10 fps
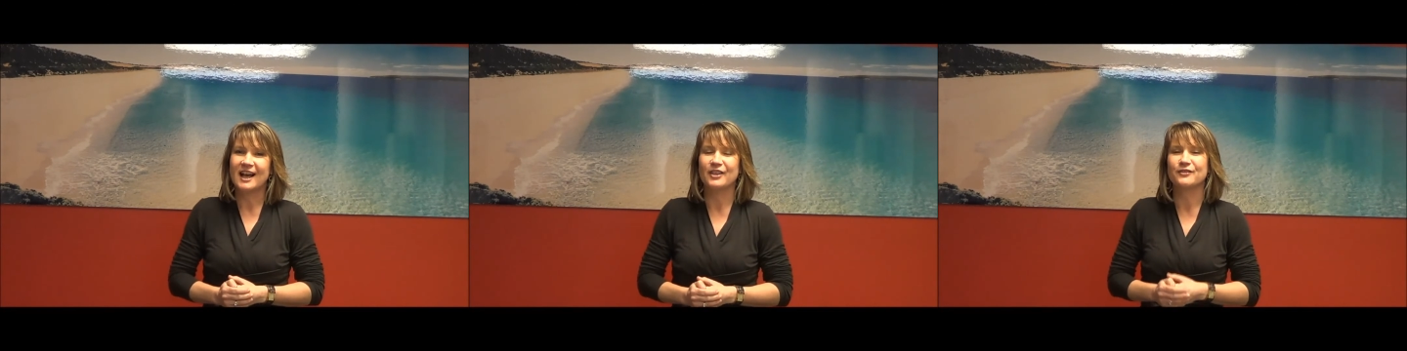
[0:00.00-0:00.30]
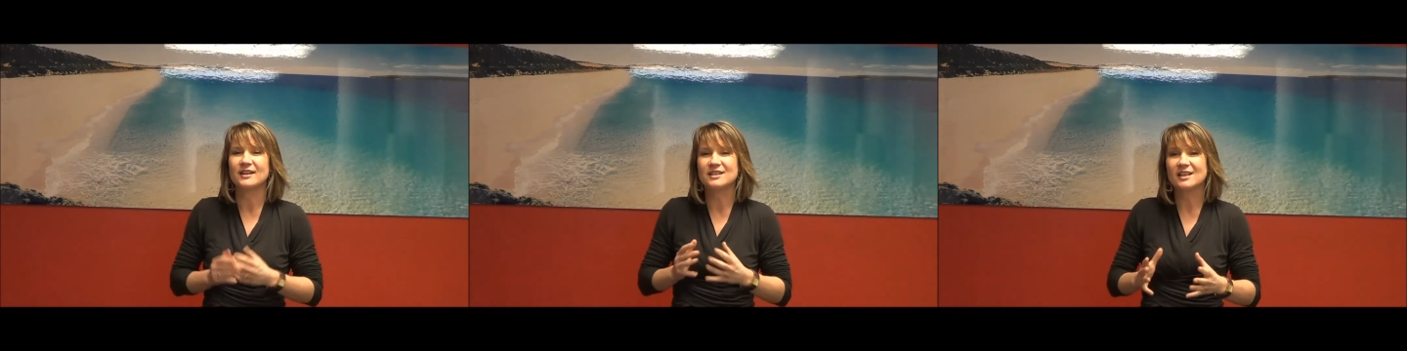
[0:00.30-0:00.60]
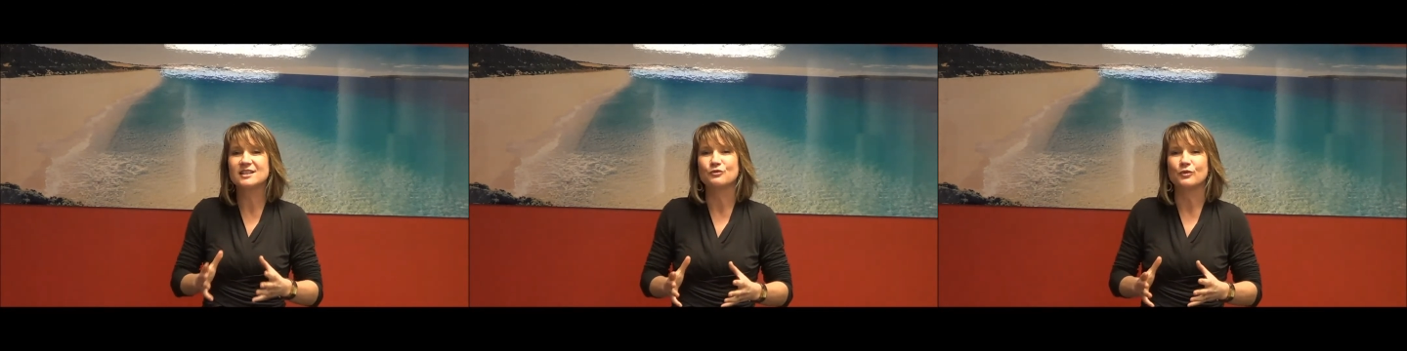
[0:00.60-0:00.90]
are the
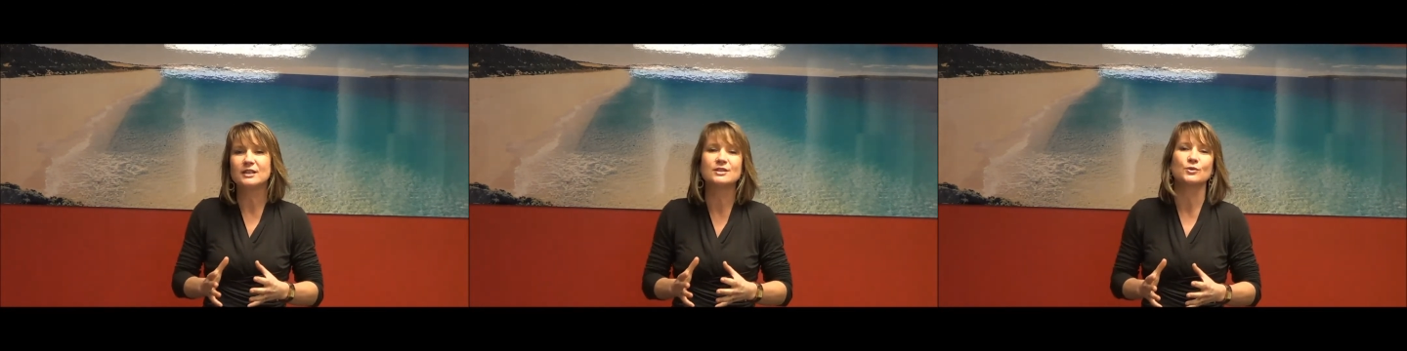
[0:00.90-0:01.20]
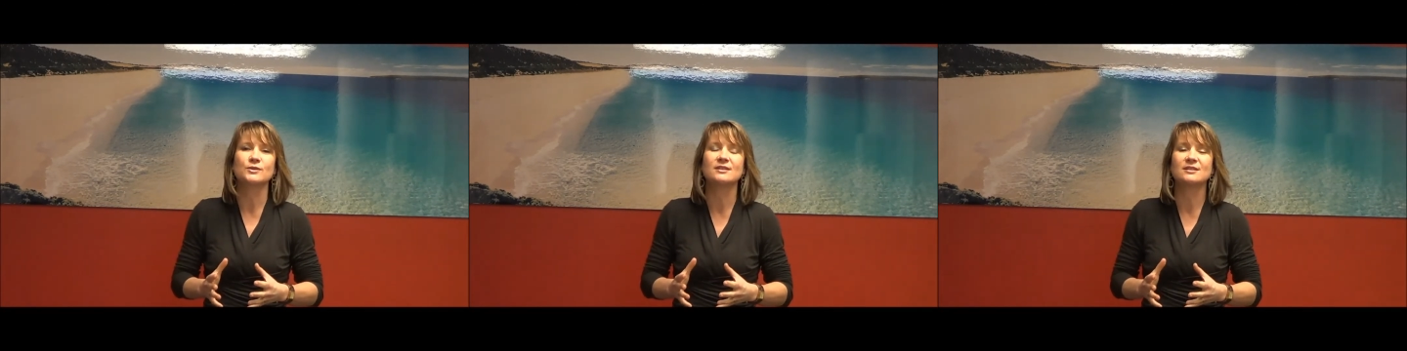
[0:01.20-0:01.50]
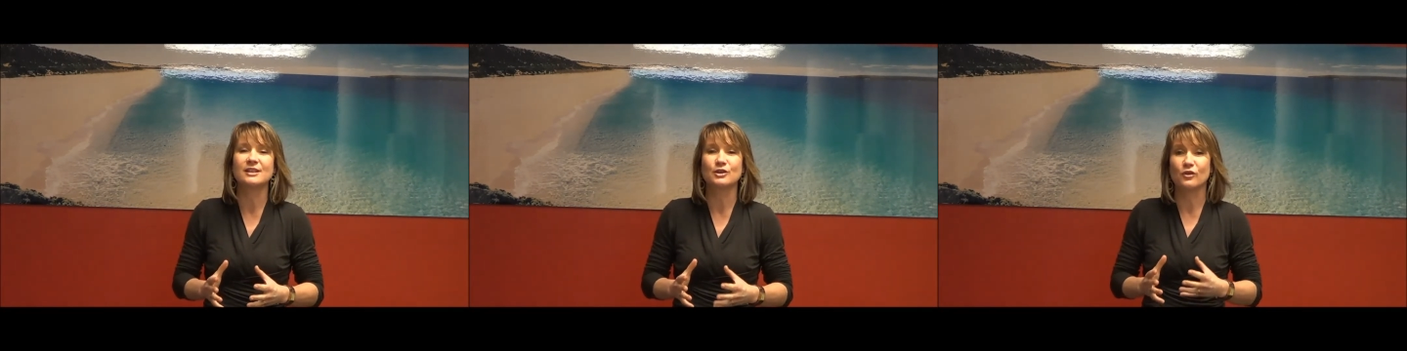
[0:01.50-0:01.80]
fantastic
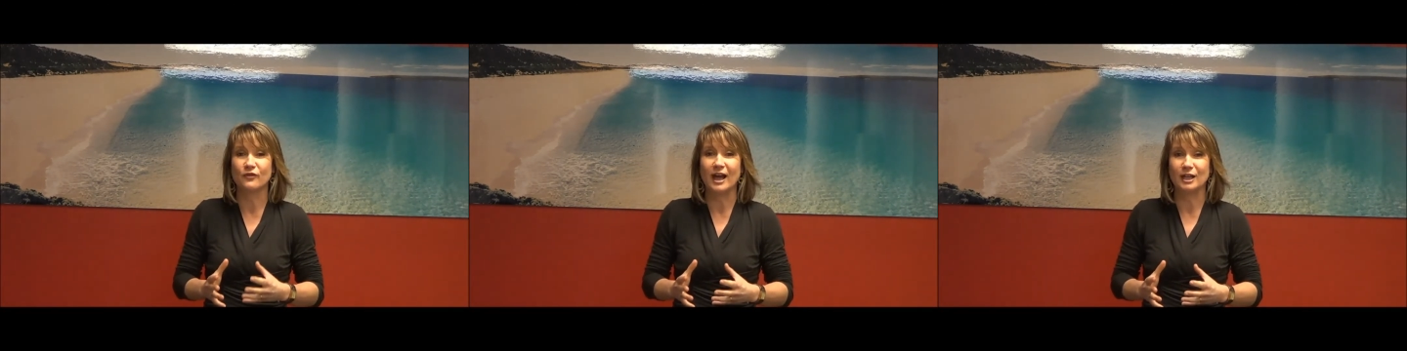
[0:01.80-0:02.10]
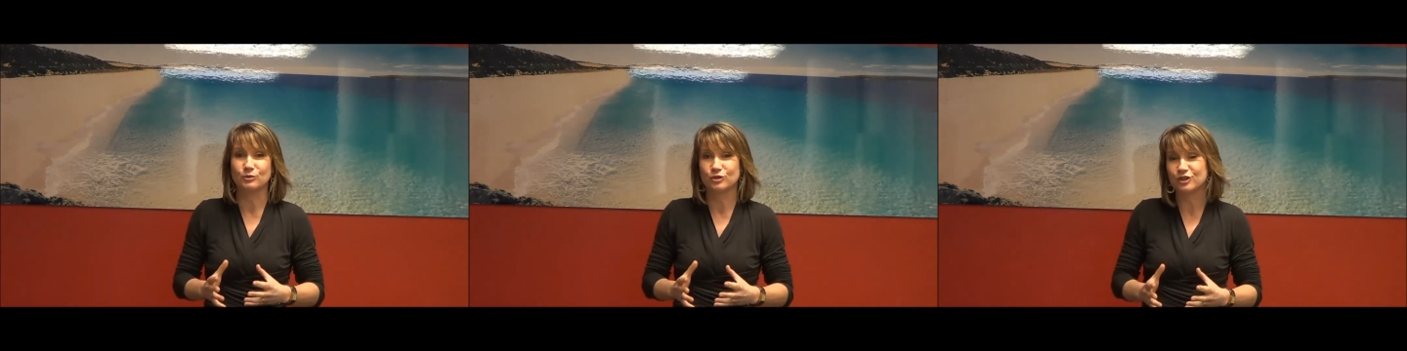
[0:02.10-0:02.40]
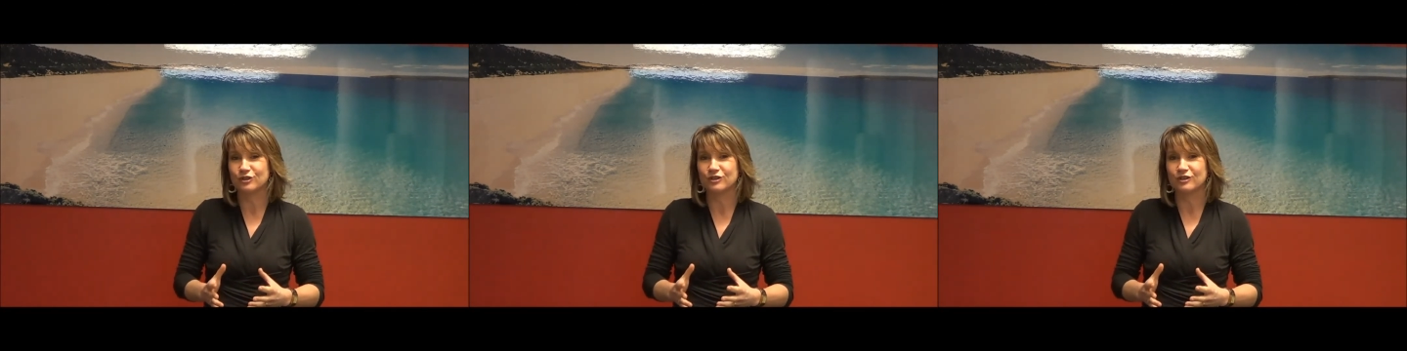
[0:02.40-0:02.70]
resources that are available
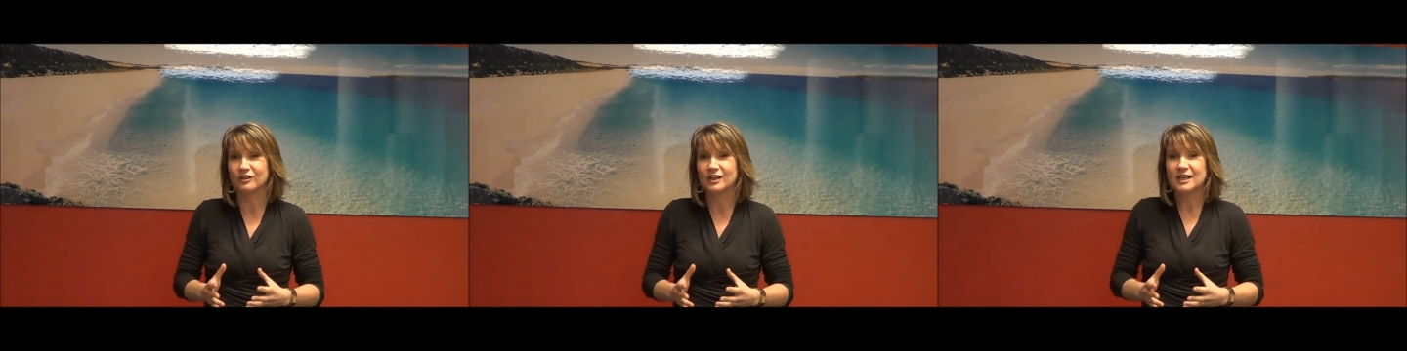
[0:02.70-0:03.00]
to you.